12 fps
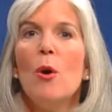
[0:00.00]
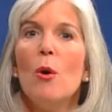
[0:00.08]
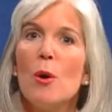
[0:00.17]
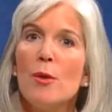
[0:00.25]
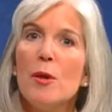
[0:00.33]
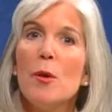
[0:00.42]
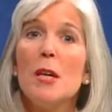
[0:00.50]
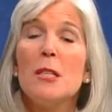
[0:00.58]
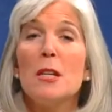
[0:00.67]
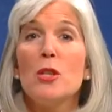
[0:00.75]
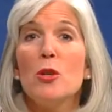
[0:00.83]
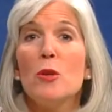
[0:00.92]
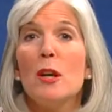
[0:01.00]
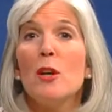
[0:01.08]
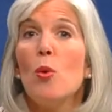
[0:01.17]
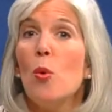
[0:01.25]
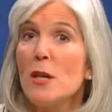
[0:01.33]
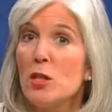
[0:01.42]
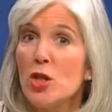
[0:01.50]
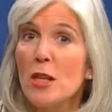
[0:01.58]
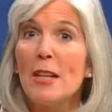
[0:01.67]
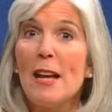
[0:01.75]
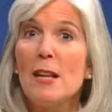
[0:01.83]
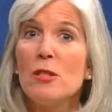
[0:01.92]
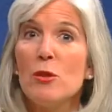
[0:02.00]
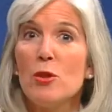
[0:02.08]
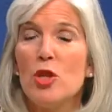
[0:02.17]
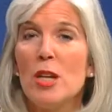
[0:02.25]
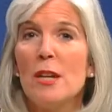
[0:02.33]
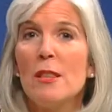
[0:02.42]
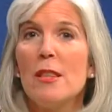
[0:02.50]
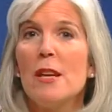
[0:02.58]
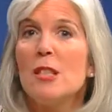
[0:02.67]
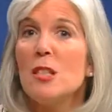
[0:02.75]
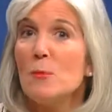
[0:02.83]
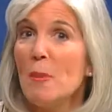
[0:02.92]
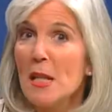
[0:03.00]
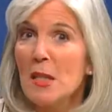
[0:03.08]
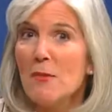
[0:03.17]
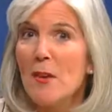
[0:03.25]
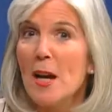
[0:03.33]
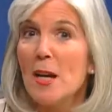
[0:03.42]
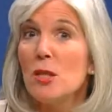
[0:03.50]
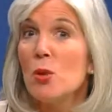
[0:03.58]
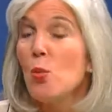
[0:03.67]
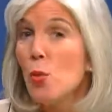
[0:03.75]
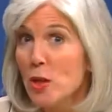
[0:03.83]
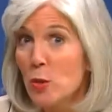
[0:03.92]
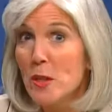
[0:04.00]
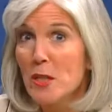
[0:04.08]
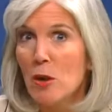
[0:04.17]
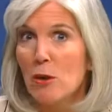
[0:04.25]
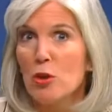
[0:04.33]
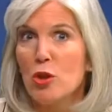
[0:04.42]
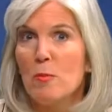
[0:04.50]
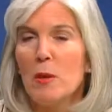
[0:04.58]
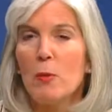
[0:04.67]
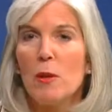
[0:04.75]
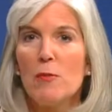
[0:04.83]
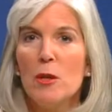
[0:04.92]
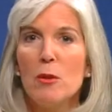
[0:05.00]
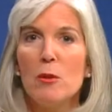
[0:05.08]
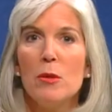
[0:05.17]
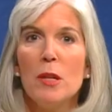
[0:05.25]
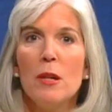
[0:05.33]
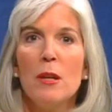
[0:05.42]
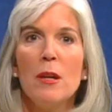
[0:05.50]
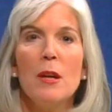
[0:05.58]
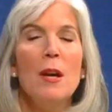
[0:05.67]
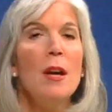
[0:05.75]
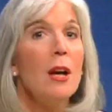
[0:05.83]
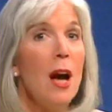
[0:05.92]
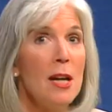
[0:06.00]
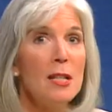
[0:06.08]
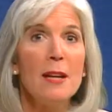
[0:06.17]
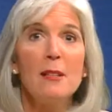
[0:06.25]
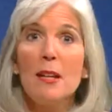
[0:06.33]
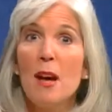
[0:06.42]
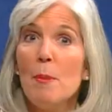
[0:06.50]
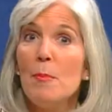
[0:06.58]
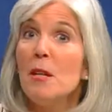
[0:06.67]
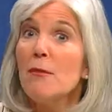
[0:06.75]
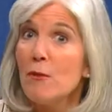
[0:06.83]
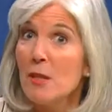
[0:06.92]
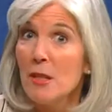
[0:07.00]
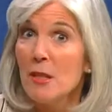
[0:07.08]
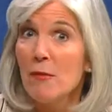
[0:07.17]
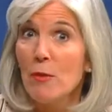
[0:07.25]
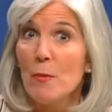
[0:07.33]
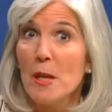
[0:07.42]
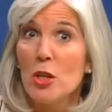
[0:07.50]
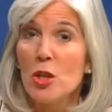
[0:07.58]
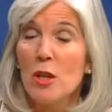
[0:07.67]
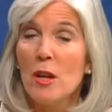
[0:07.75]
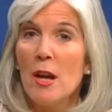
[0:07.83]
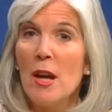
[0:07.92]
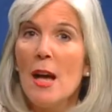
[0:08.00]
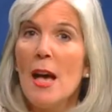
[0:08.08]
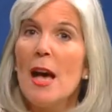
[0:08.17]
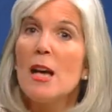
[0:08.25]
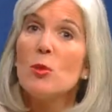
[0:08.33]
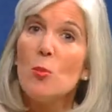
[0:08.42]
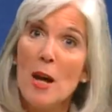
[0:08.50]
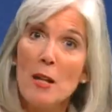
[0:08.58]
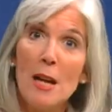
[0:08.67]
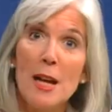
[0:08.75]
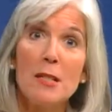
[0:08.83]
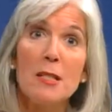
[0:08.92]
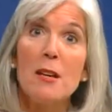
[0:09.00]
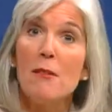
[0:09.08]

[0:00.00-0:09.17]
Ortho has issued a question and answer sheet that specifies which results should be reviewed. Contact the company for this information as well as the